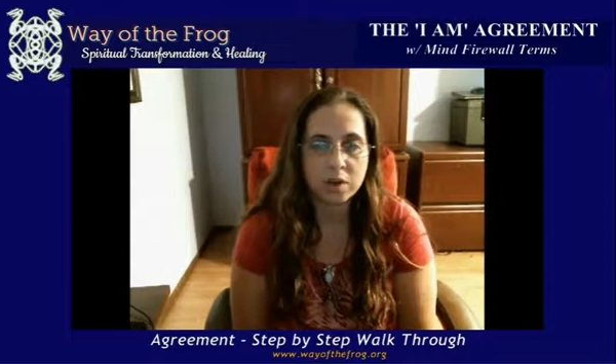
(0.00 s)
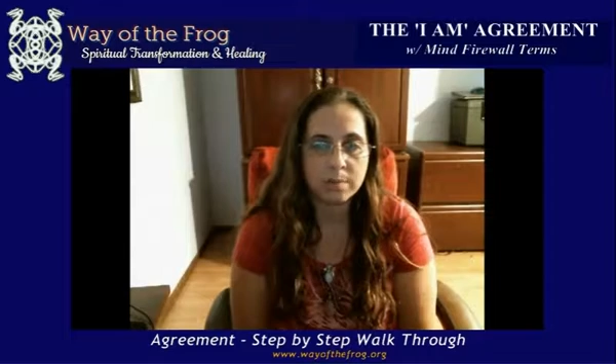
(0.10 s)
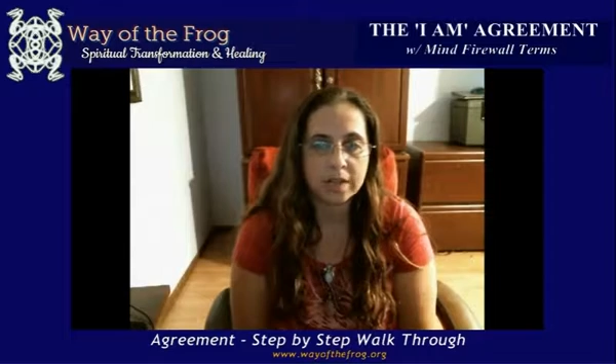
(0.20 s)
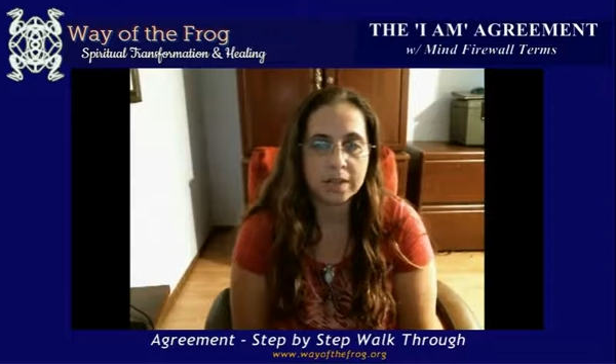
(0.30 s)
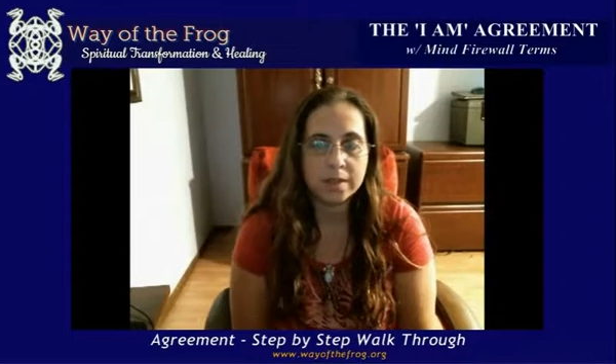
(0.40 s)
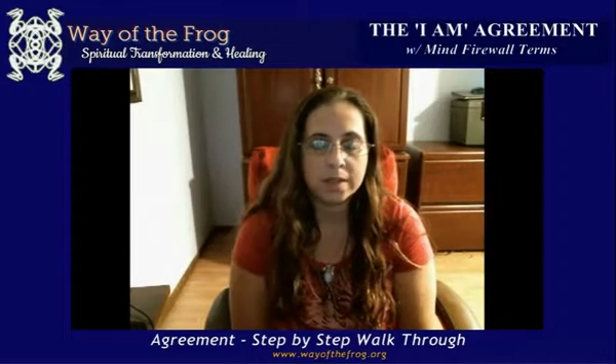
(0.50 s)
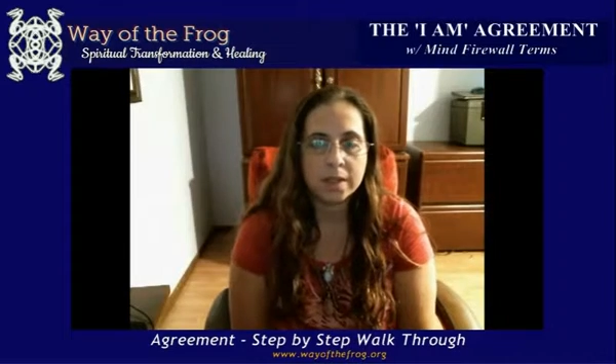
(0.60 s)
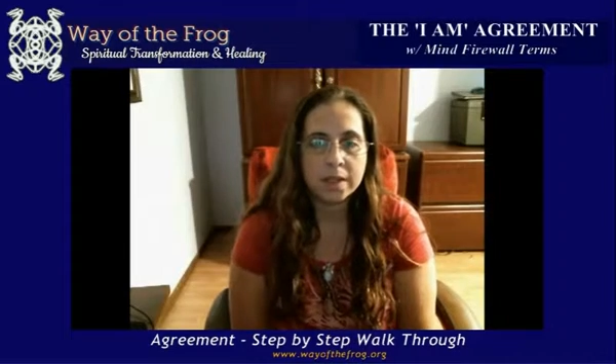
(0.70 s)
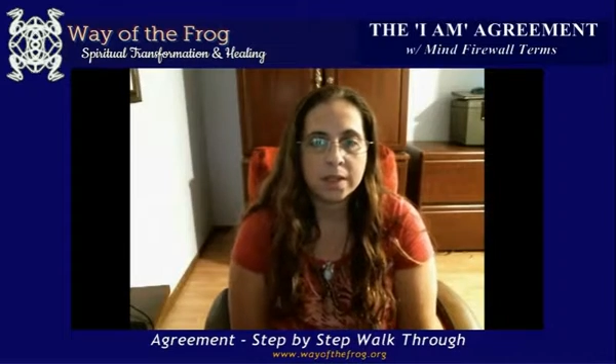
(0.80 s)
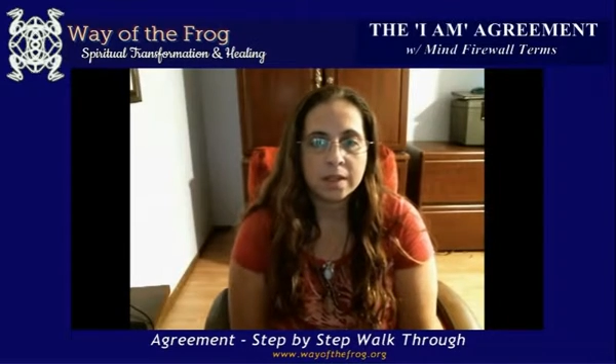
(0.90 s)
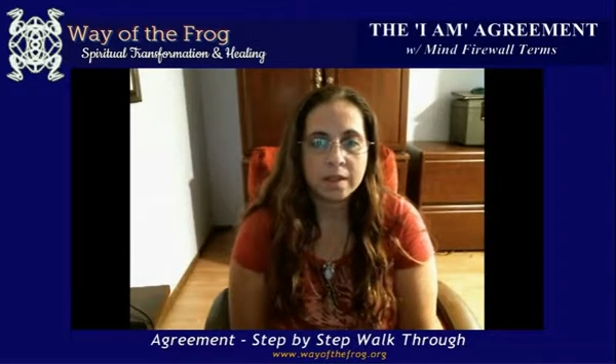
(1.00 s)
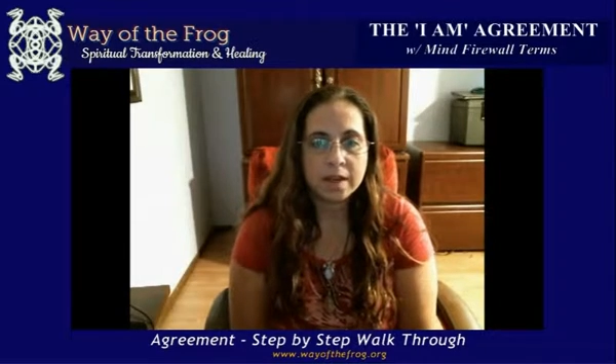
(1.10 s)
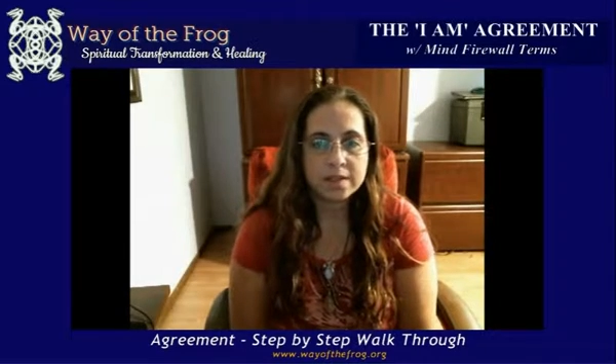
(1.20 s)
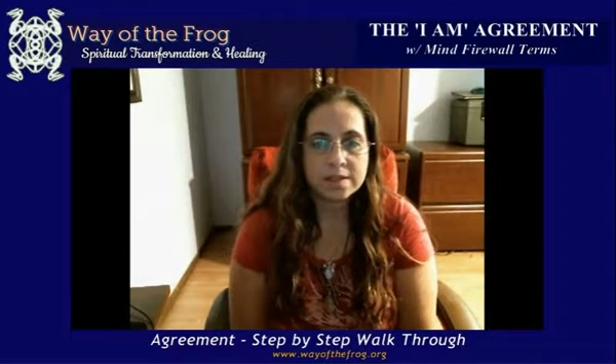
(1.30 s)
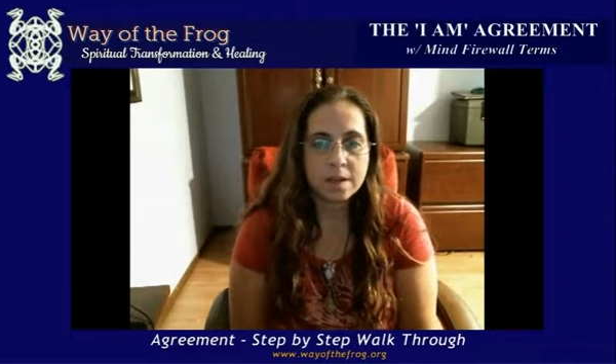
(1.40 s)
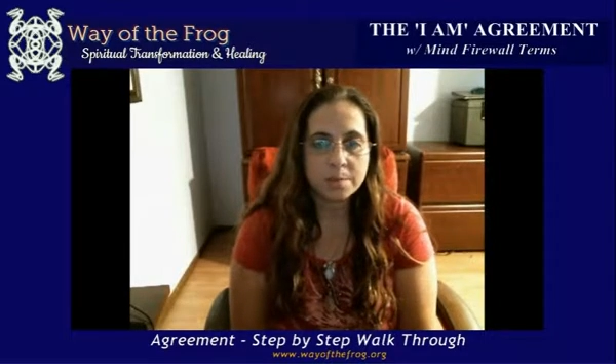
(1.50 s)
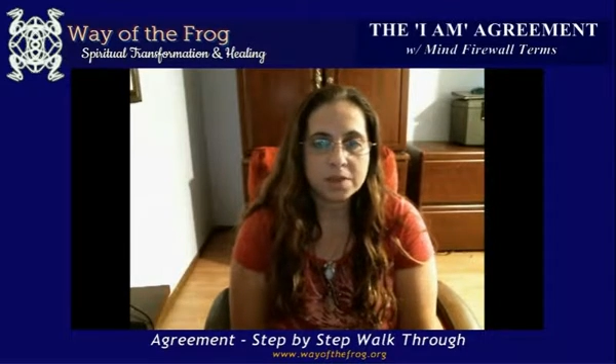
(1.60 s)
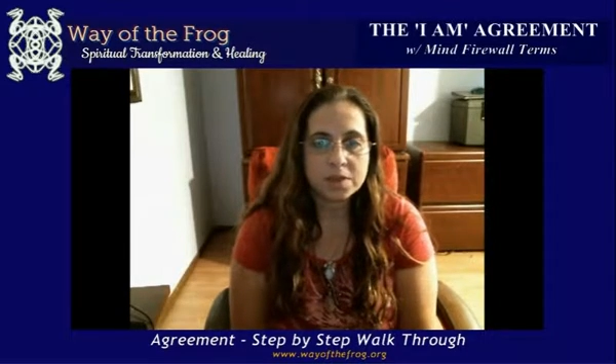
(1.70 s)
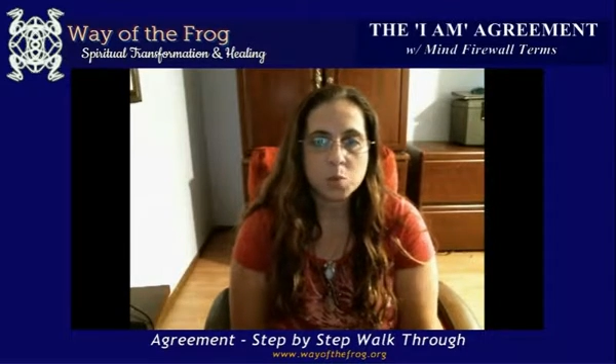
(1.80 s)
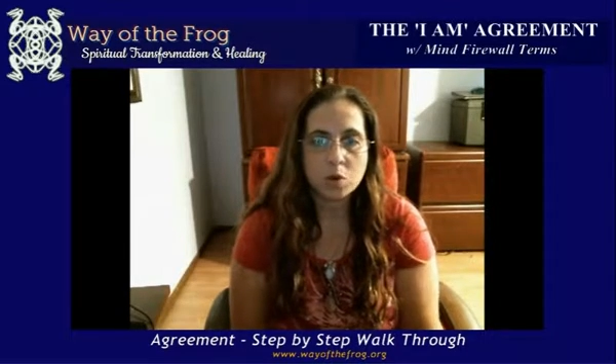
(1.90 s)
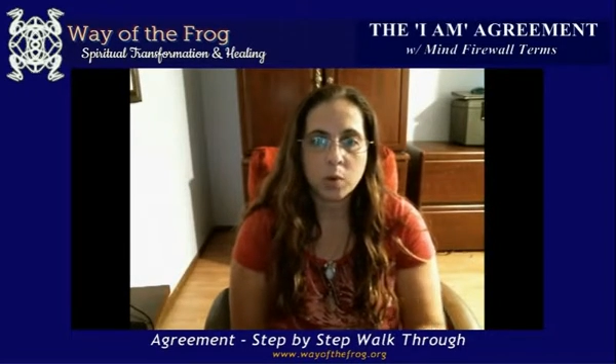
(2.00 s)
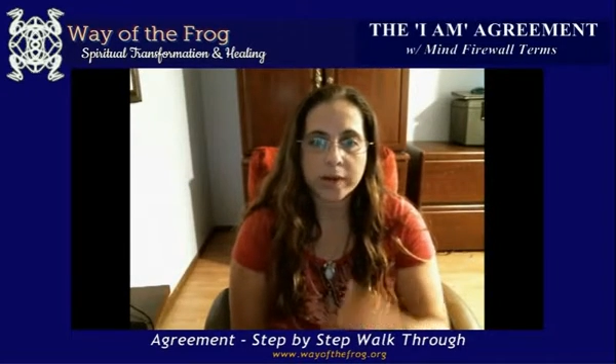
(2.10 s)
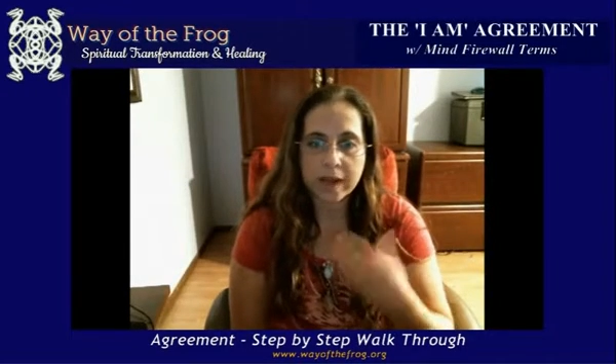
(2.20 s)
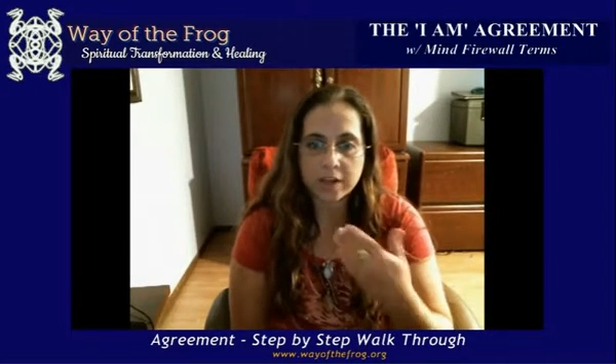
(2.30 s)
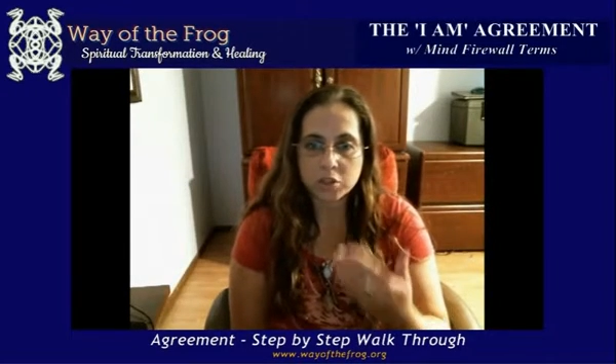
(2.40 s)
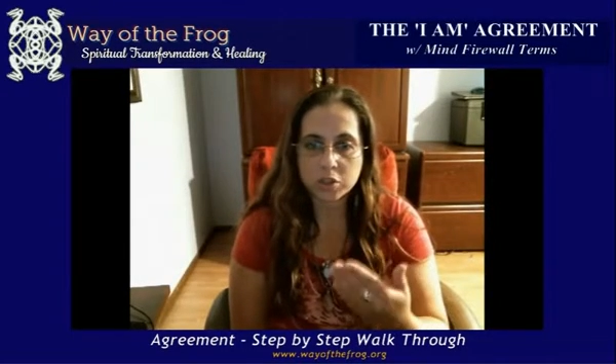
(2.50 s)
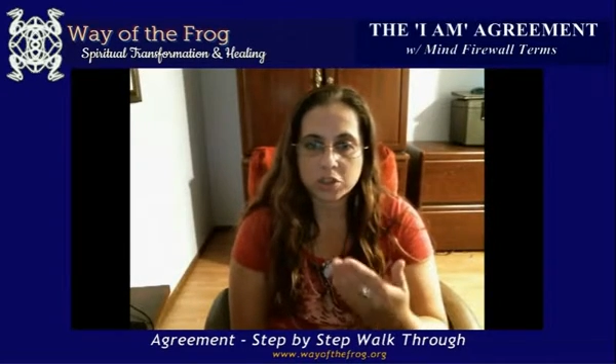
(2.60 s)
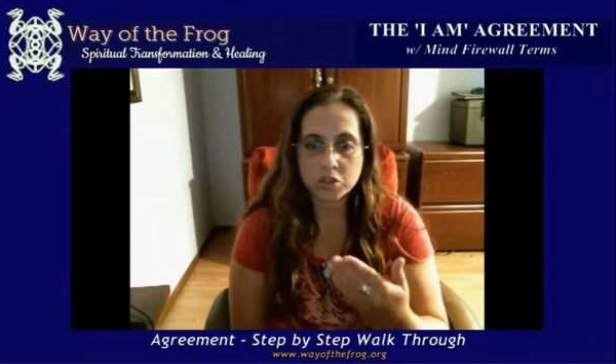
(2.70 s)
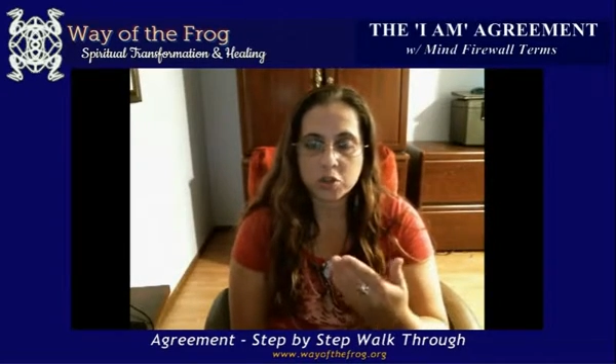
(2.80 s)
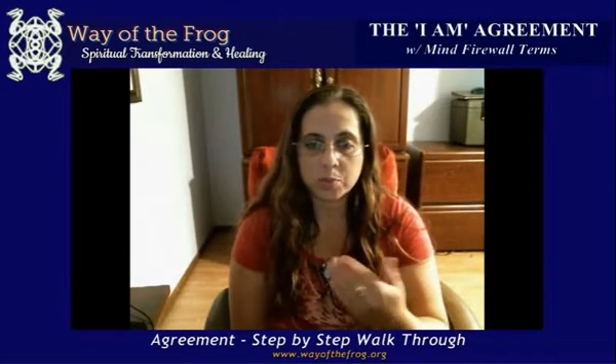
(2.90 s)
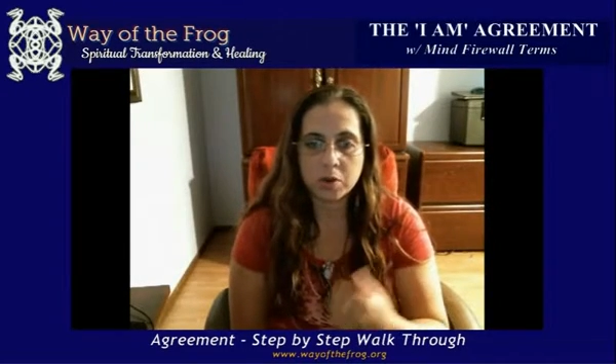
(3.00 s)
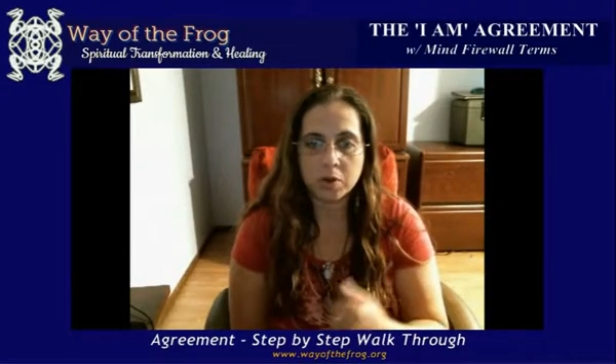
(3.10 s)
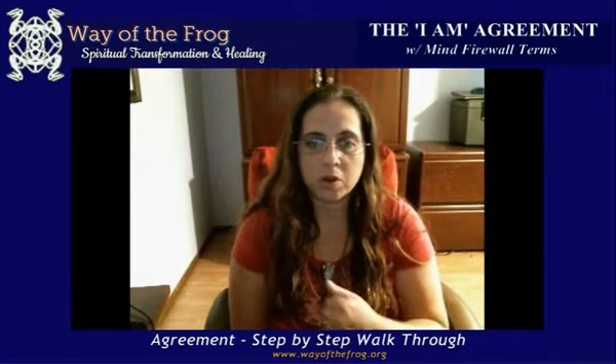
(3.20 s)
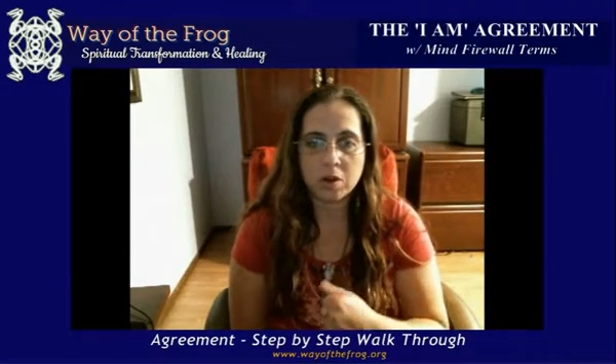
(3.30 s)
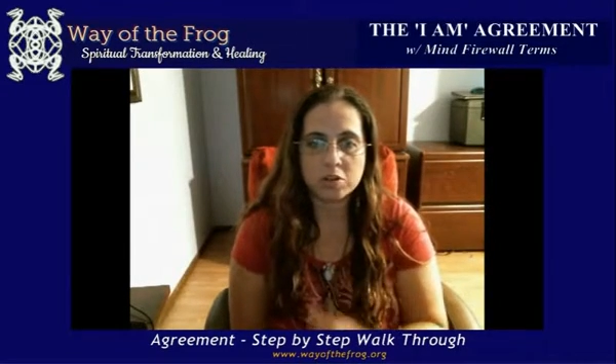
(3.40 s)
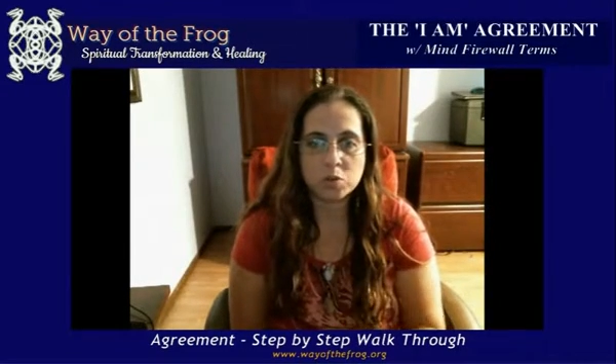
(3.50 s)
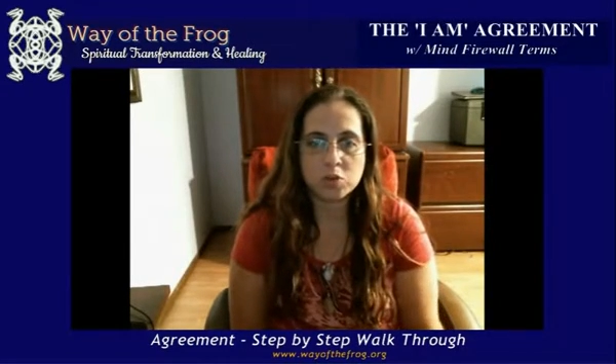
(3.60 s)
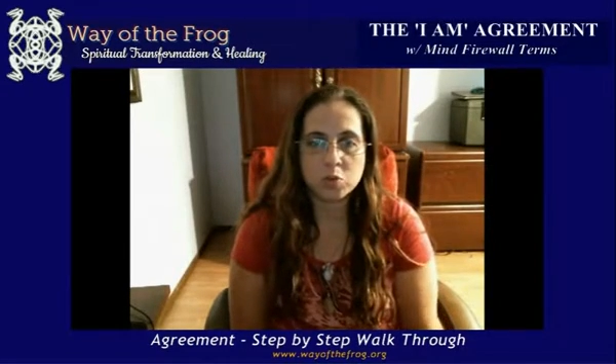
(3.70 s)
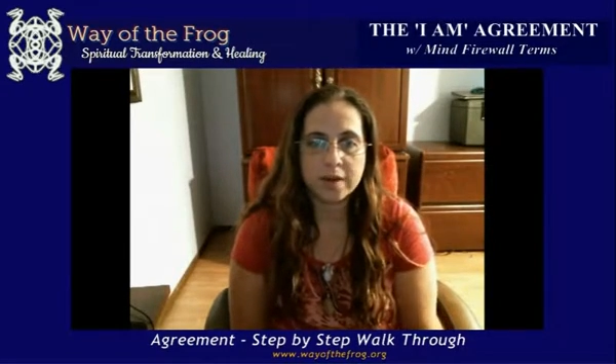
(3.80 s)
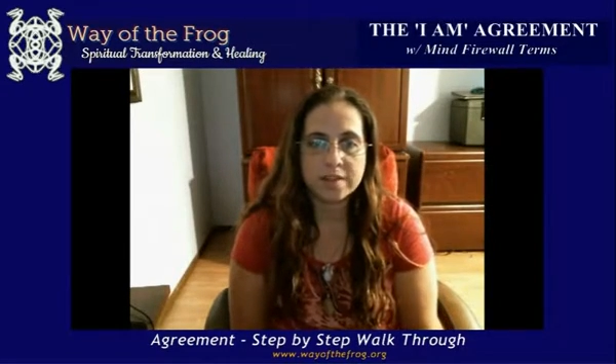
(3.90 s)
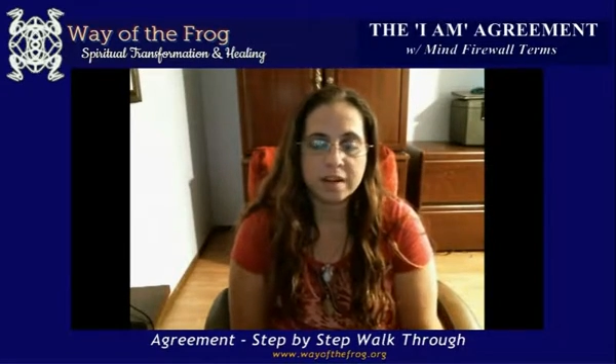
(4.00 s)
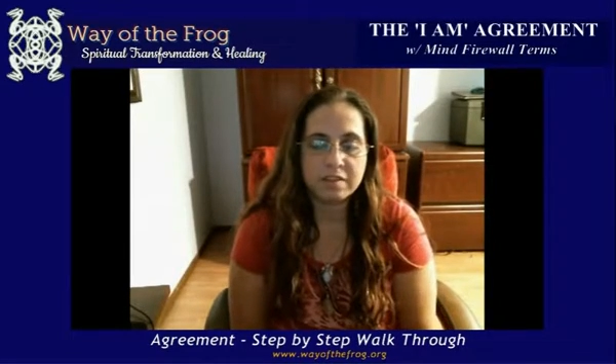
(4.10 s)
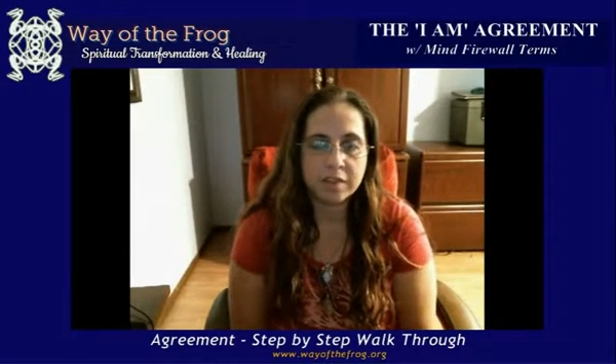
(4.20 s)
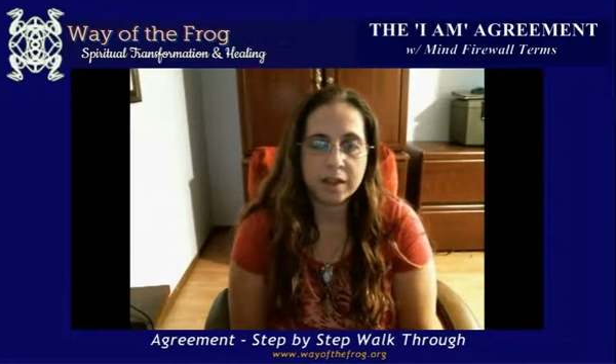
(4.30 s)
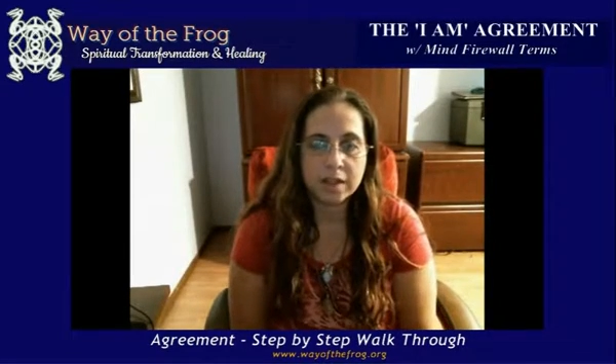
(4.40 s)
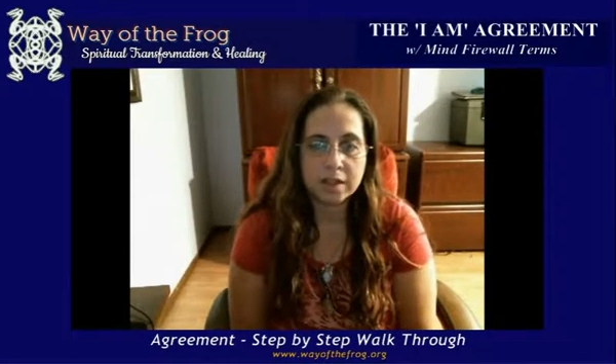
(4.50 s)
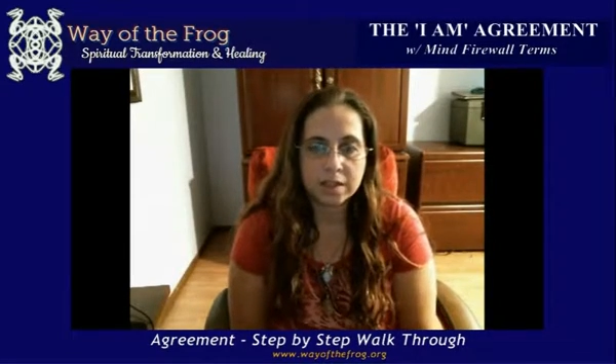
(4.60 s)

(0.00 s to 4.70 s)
agreement, the next step is we're going to actually do the protocols which were identified in